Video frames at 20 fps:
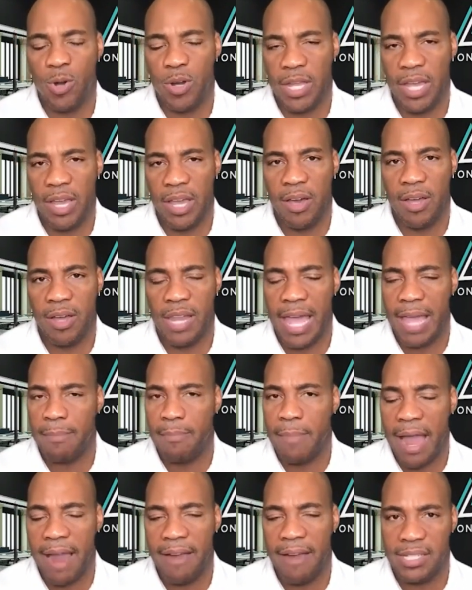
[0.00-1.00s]
If you
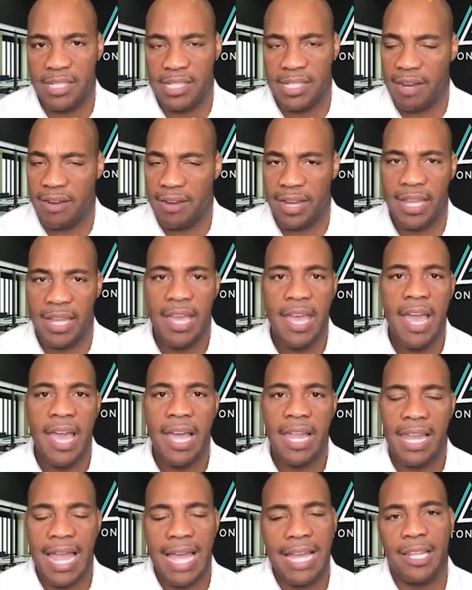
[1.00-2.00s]
lead like that for your
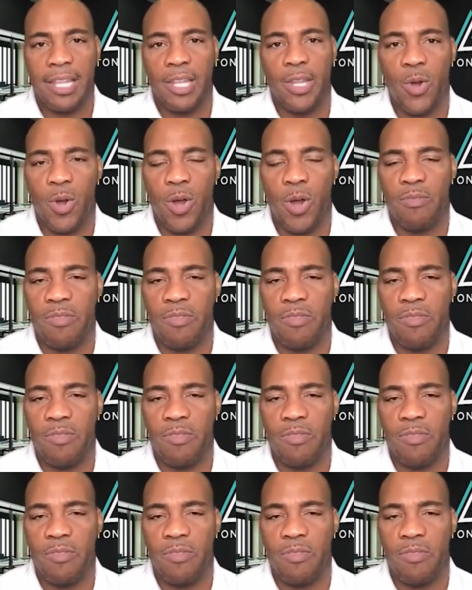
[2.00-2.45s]
team,